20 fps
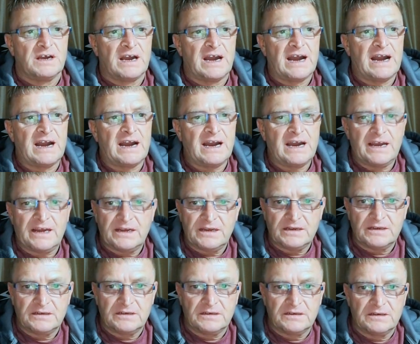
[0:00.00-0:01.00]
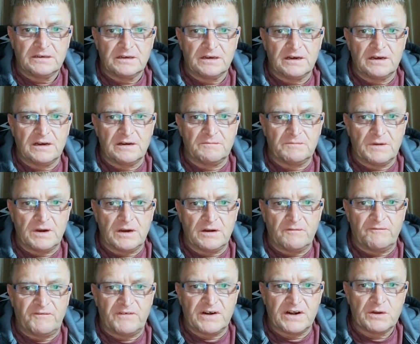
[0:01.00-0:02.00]
I am
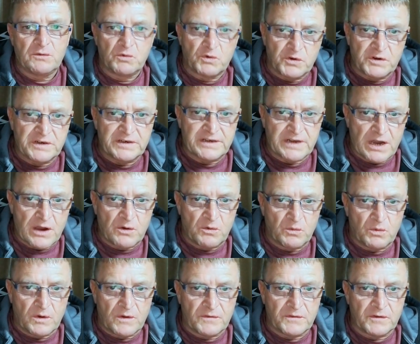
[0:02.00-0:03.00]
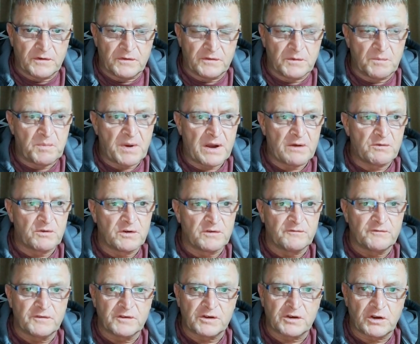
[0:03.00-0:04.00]
very worried now that the power
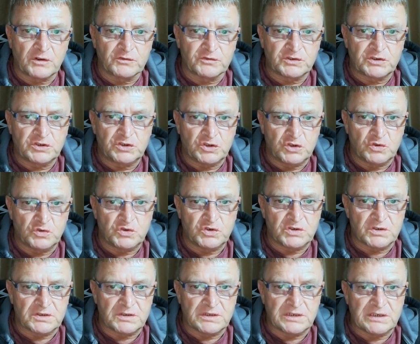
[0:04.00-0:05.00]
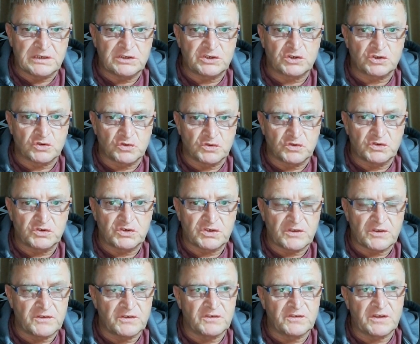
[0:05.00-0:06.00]
of the Constitution is such
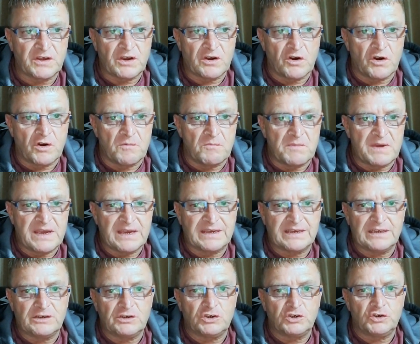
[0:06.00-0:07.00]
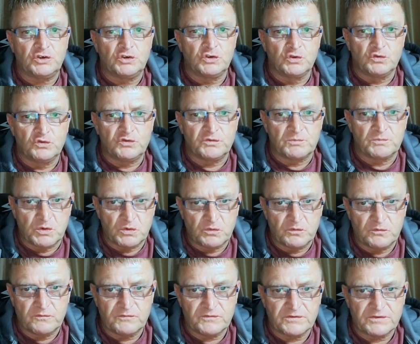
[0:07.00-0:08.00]
that they are making huge
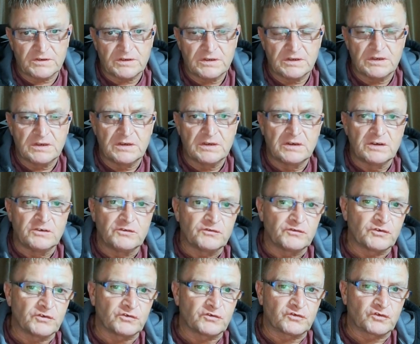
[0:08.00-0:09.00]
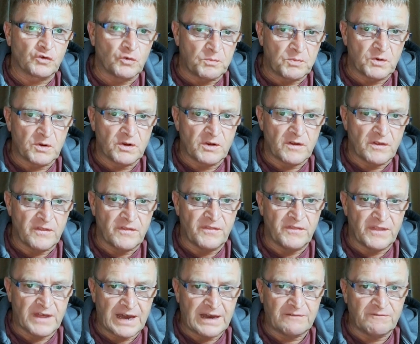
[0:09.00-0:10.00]
moves to scupper
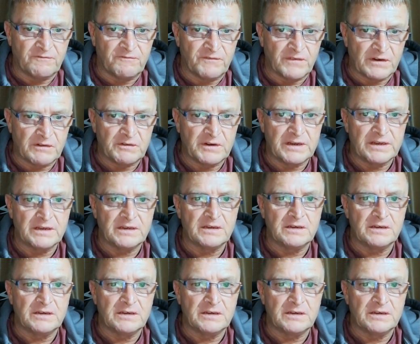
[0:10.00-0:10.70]
that very